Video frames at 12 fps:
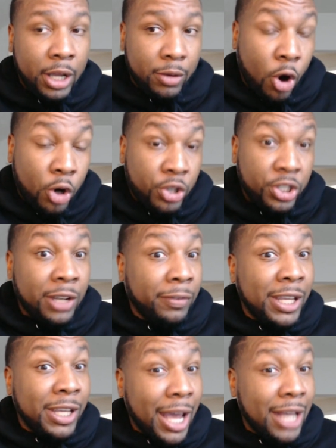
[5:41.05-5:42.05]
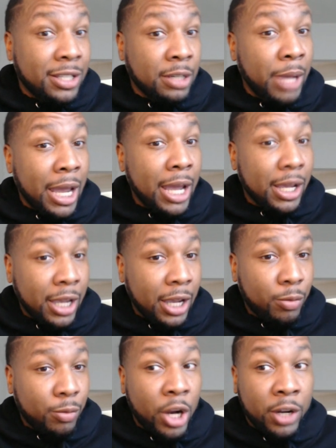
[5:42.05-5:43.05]
Arch if he has a bad
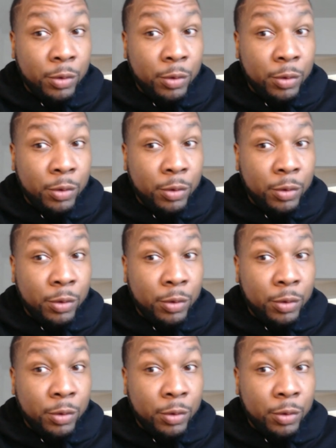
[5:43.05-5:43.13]
game, right?